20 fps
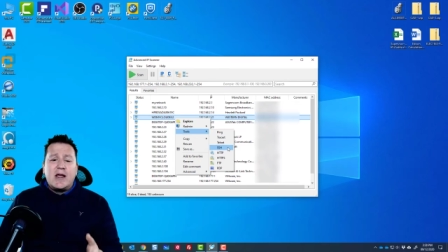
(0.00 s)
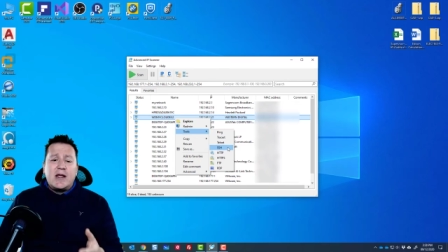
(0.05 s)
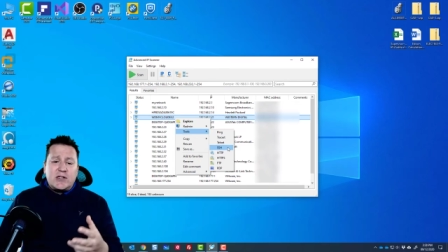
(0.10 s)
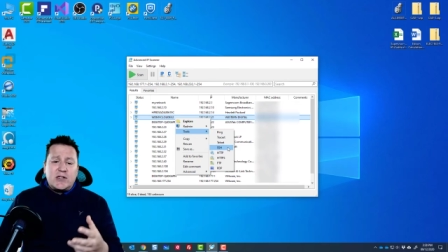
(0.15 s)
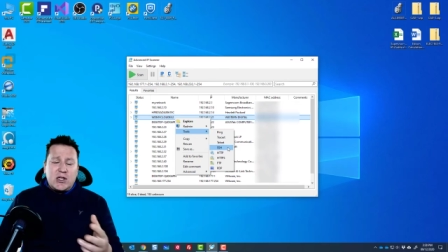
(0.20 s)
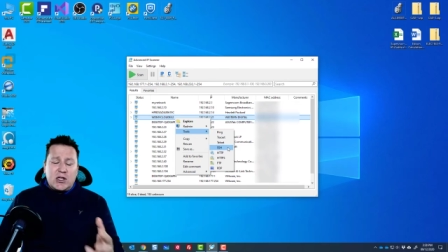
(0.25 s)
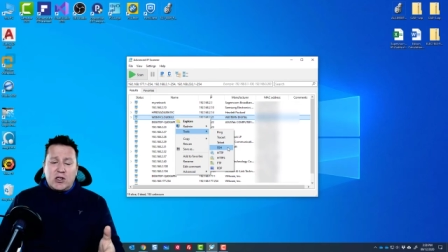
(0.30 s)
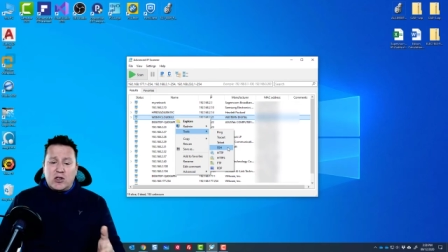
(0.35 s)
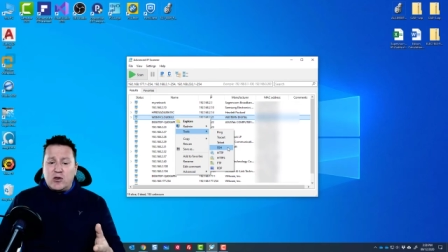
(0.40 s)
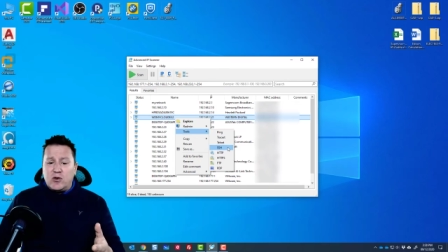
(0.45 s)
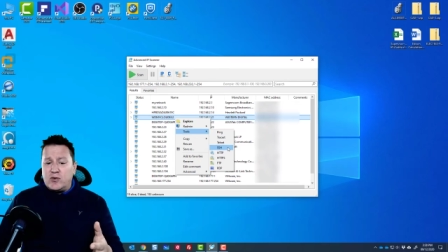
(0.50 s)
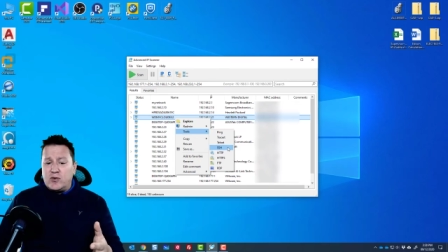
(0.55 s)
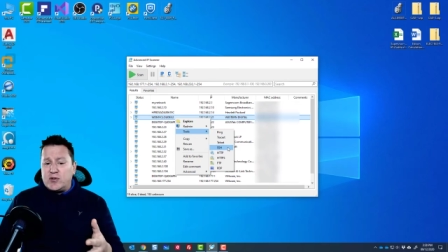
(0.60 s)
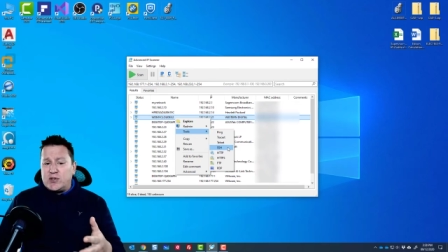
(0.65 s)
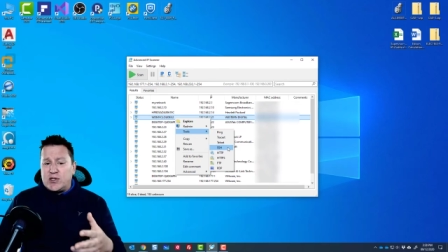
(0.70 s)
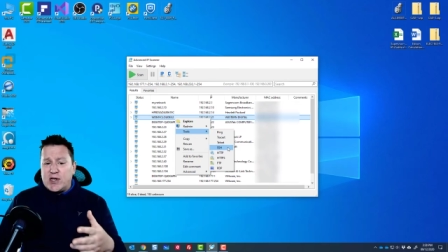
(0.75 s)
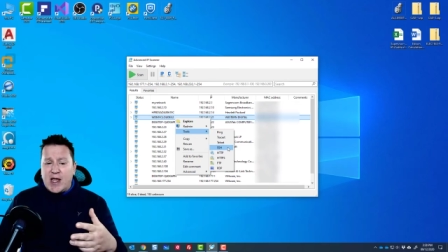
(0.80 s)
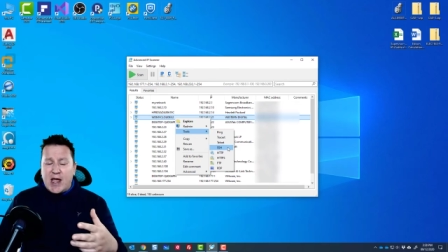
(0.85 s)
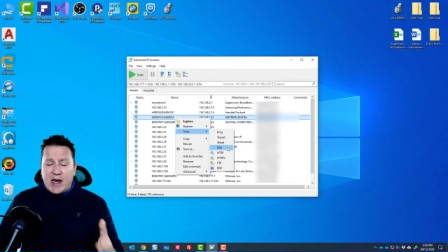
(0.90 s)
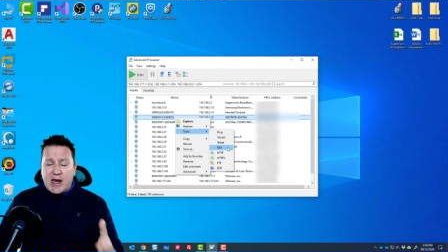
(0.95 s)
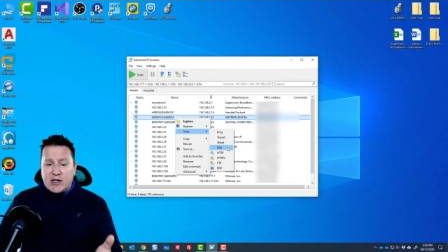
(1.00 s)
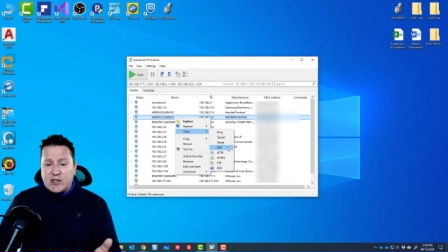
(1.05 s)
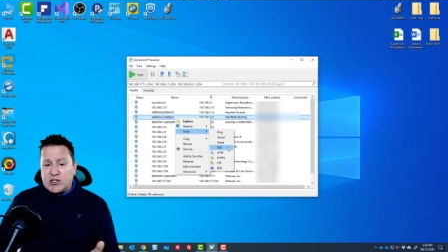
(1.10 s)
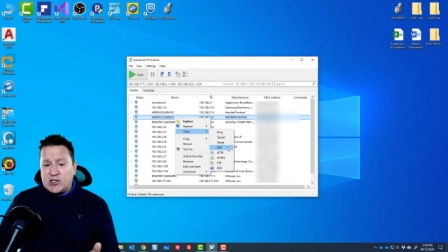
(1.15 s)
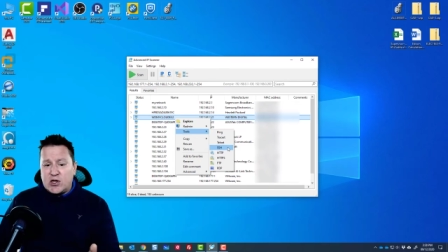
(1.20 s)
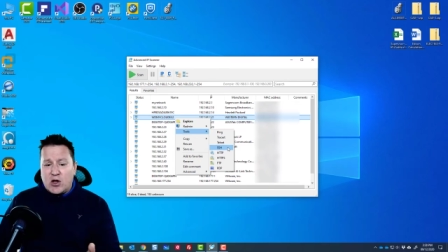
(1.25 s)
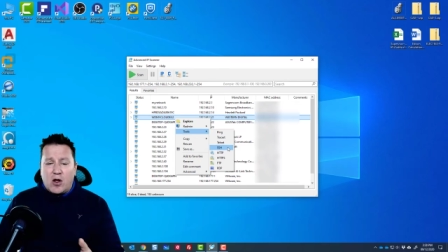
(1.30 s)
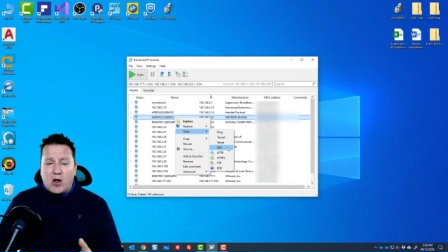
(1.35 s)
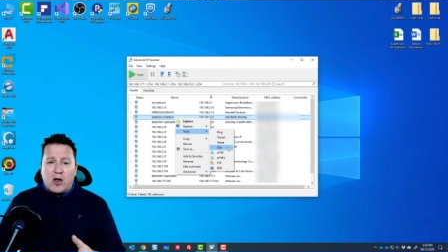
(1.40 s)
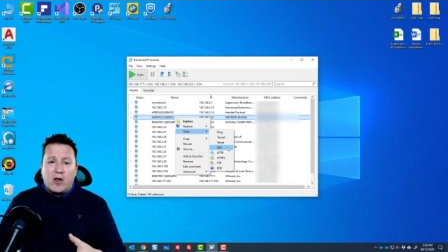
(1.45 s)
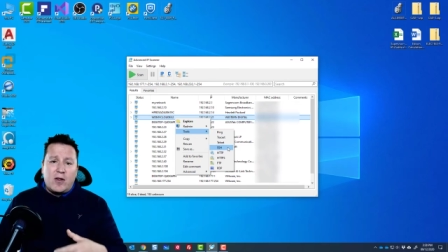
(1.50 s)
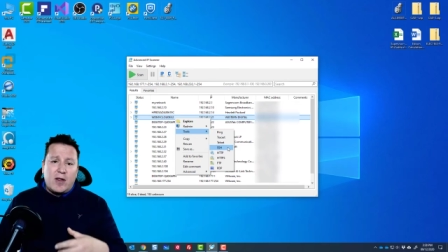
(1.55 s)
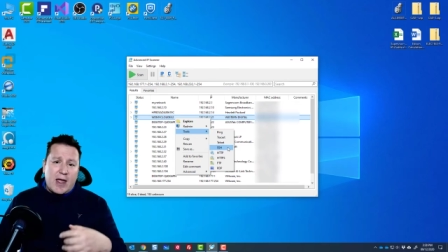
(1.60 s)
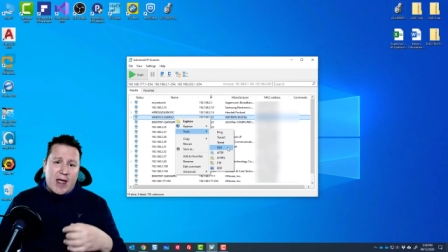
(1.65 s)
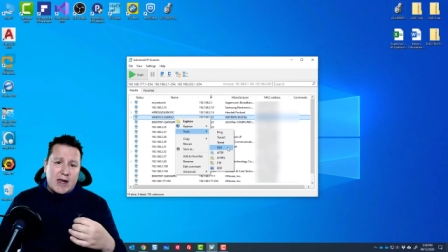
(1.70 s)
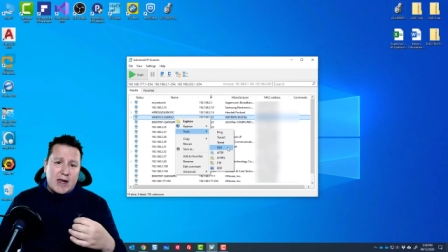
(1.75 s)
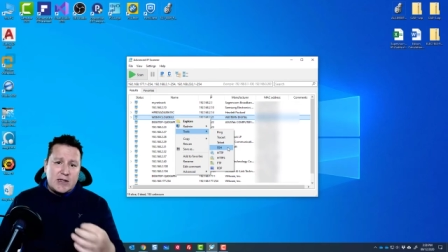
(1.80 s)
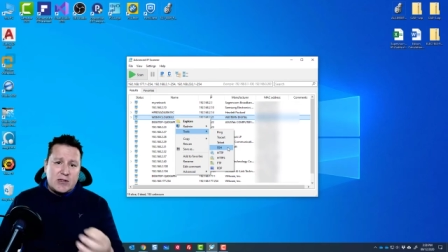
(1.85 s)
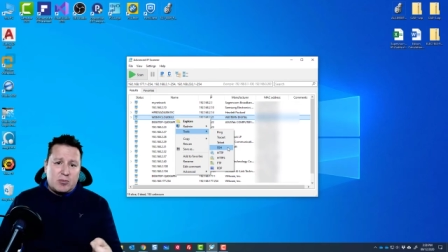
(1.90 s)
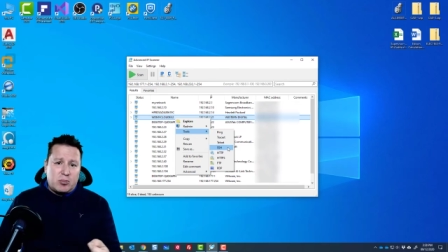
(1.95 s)
to use and install
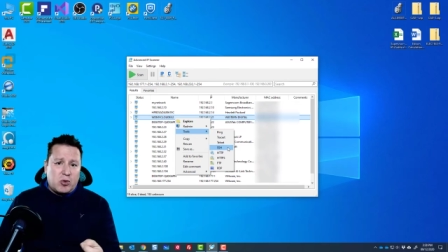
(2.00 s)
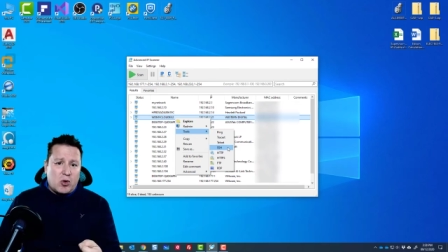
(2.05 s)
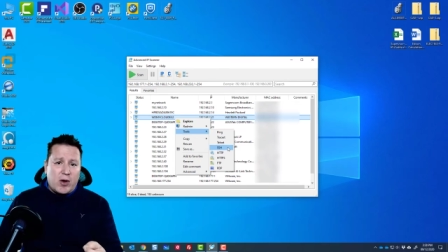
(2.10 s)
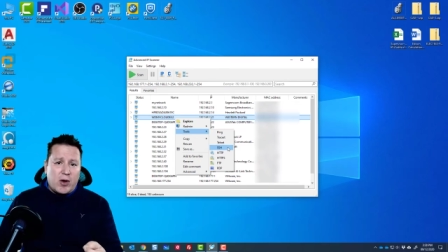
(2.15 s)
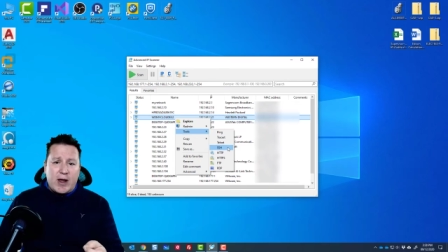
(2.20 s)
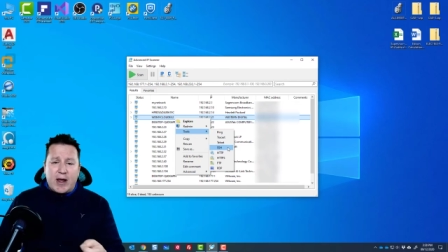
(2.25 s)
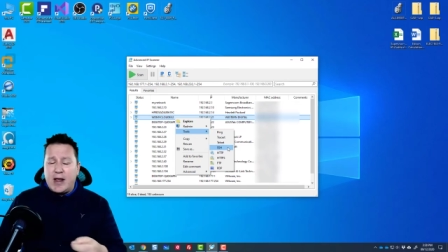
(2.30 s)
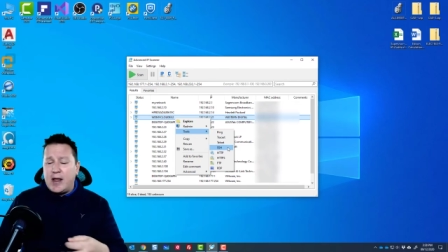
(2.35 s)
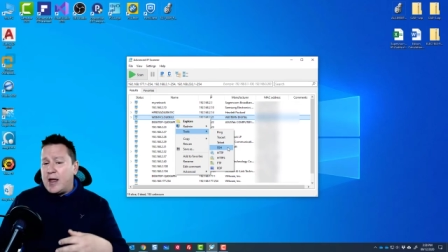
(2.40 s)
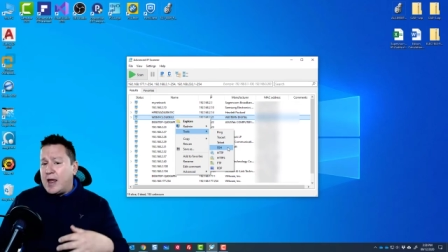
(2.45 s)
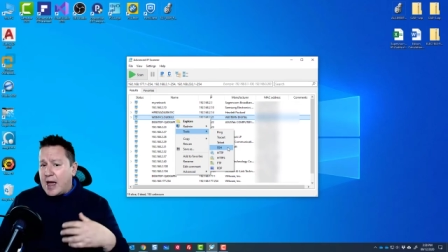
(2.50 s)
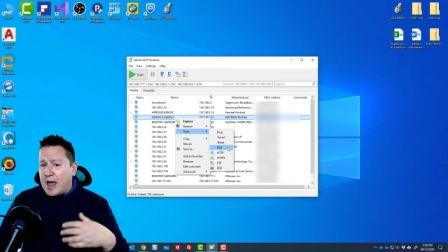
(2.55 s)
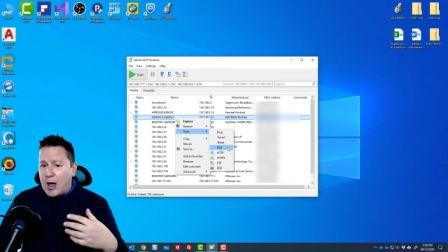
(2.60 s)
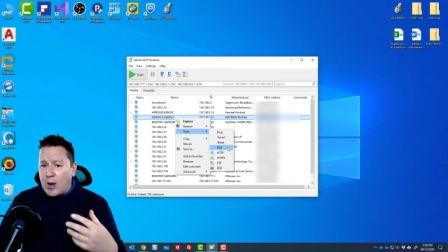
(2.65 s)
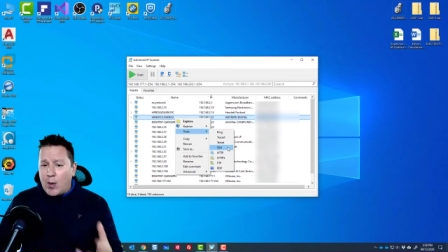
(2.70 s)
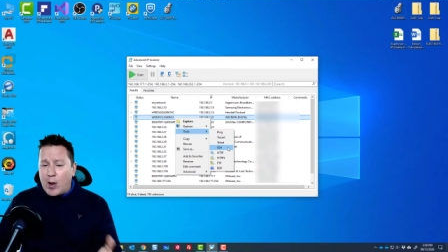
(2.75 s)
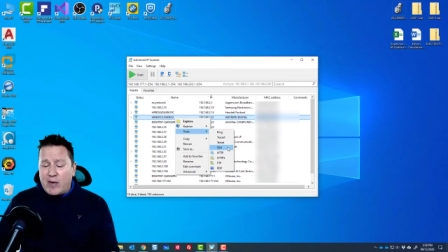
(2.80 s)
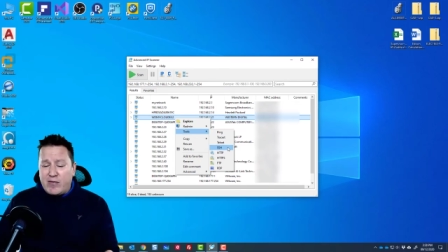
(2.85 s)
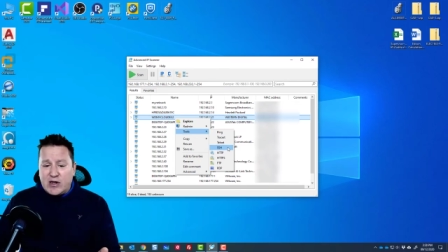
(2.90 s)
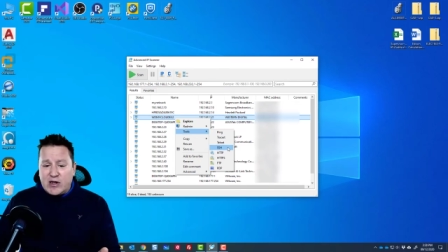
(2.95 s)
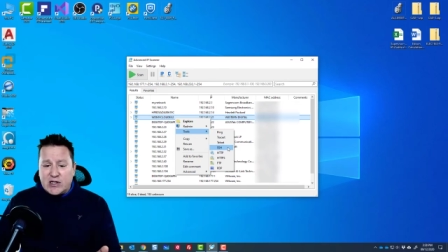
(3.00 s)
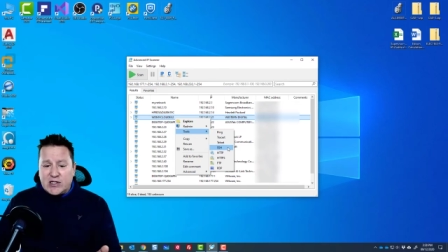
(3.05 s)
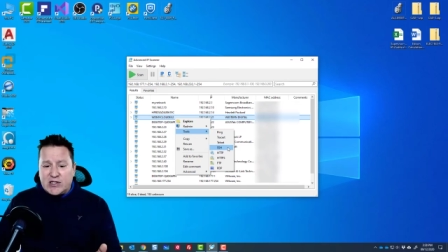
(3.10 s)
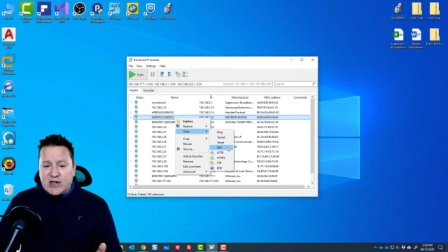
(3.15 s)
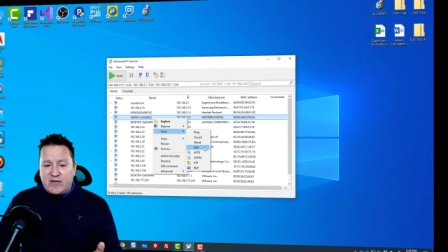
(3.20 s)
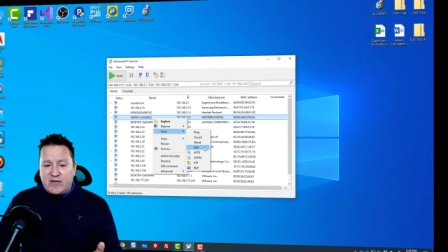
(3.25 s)
and deploy however you see